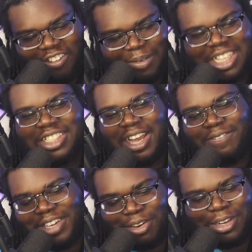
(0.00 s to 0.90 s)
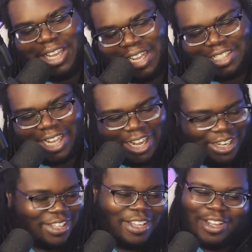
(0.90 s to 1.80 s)
It's not for little kids, alright?
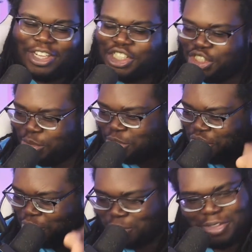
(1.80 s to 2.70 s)
Shoot.